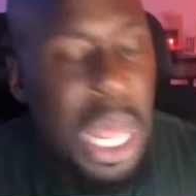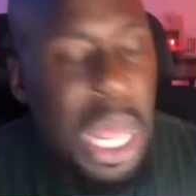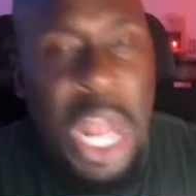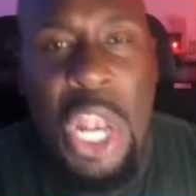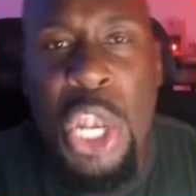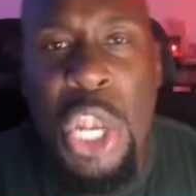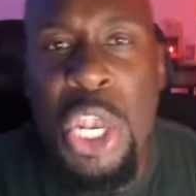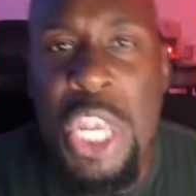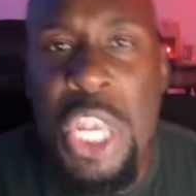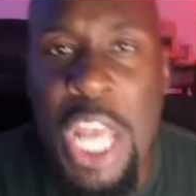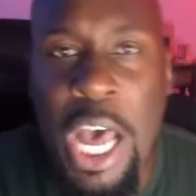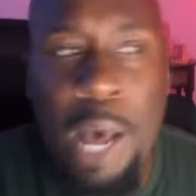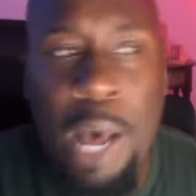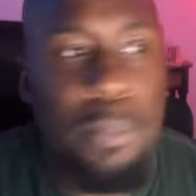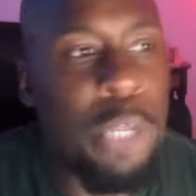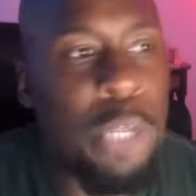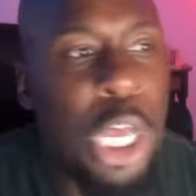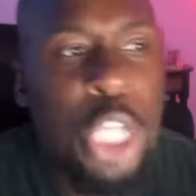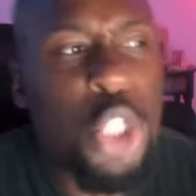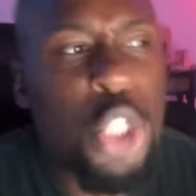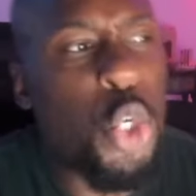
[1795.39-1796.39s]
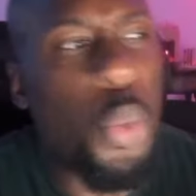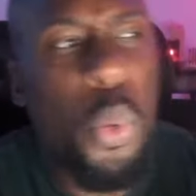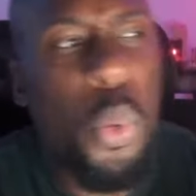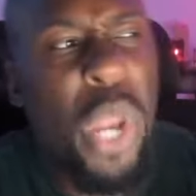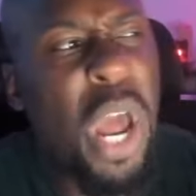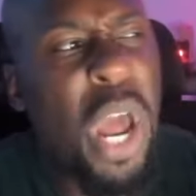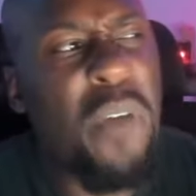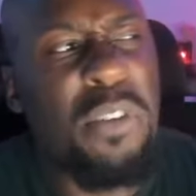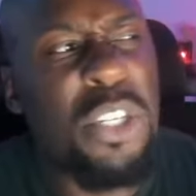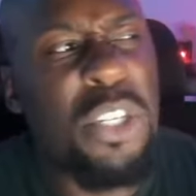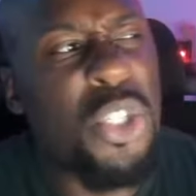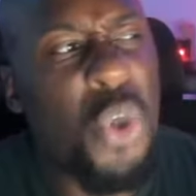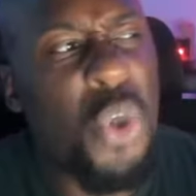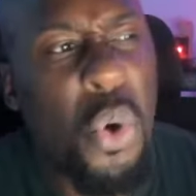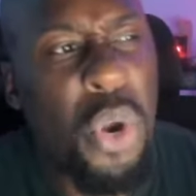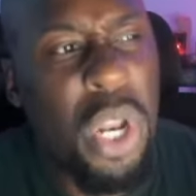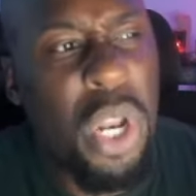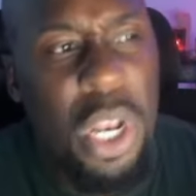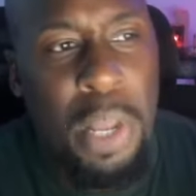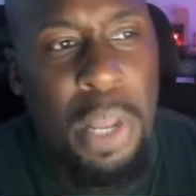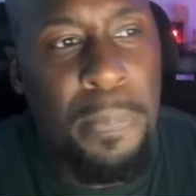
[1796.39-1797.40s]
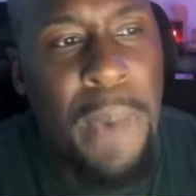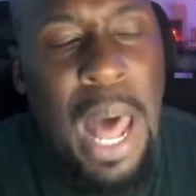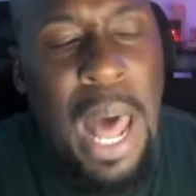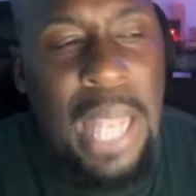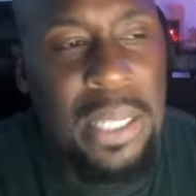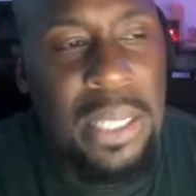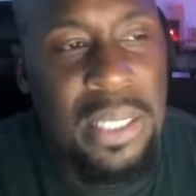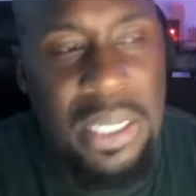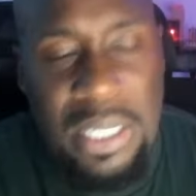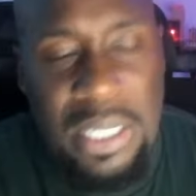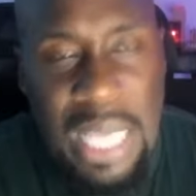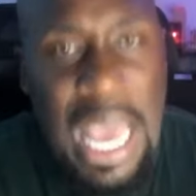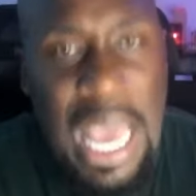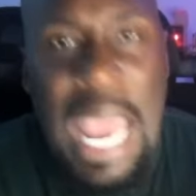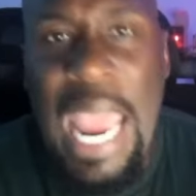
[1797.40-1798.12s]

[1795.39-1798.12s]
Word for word: numb to whatever is going on in politics.